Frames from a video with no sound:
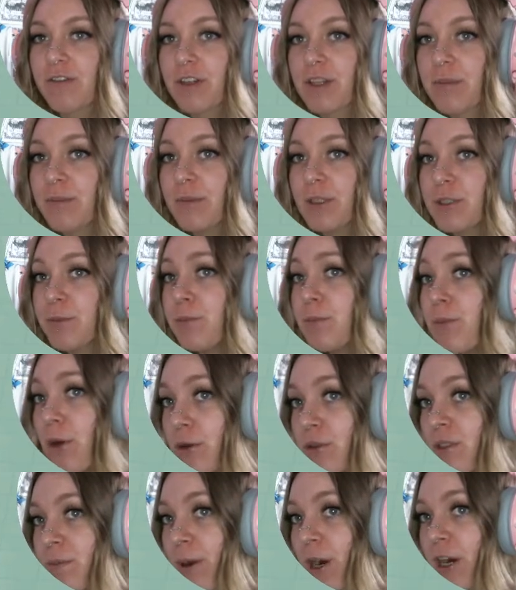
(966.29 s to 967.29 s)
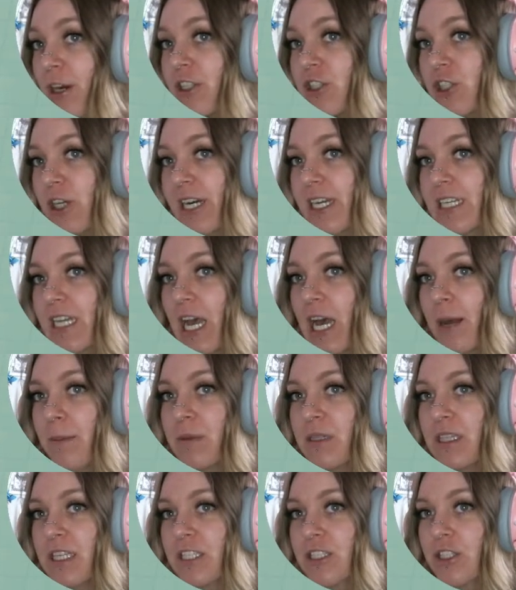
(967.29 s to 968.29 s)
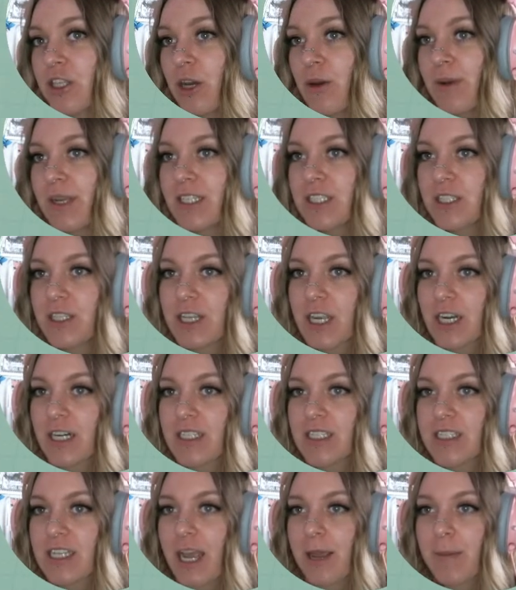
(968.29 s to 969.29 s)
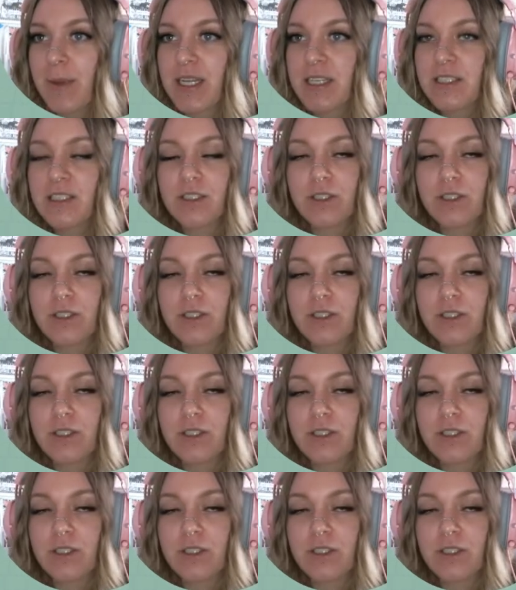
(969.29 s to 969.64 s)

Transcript: for the most part, trained up, let's go into their assignments.